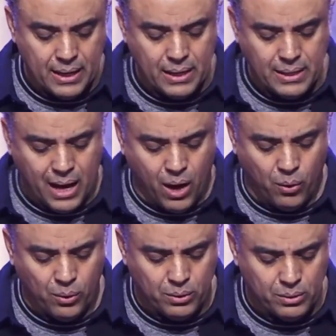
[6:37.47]
Now,
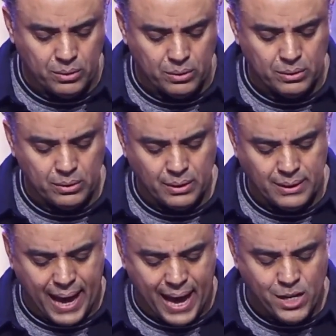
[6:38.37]

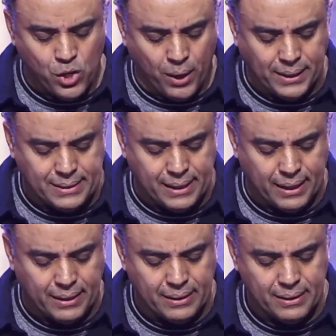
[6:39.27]
the
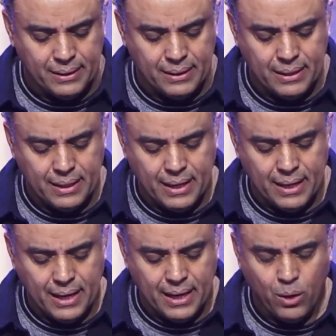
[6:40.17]
anointing
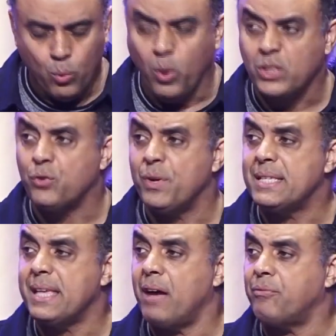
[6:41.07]
was
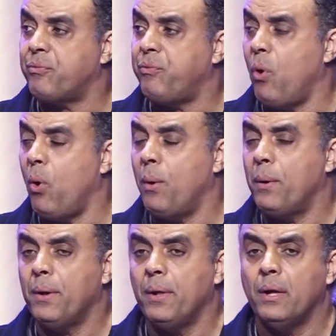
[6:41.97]
reserved for
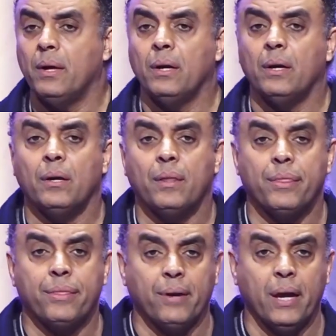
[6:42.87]

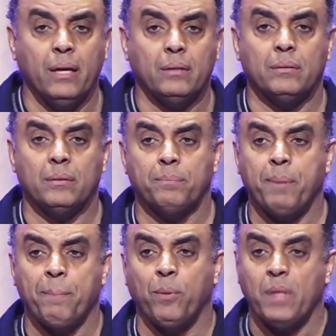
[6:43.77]
three
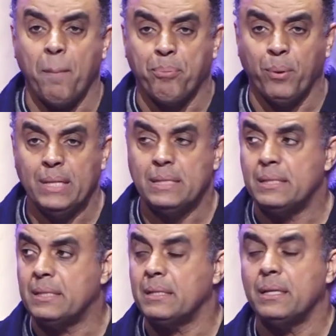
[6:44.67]
people: the
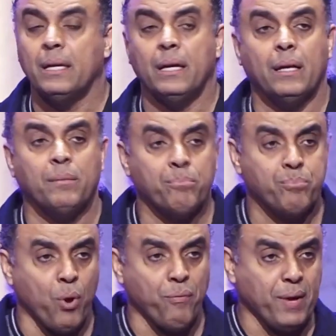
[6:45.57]
priests,
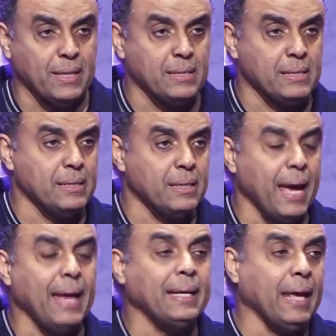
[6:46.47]
prophets,
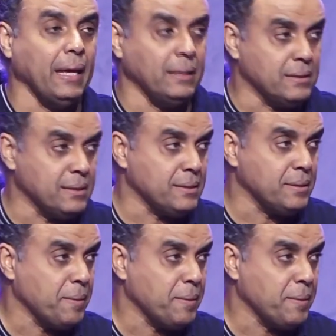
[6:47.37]
and kings.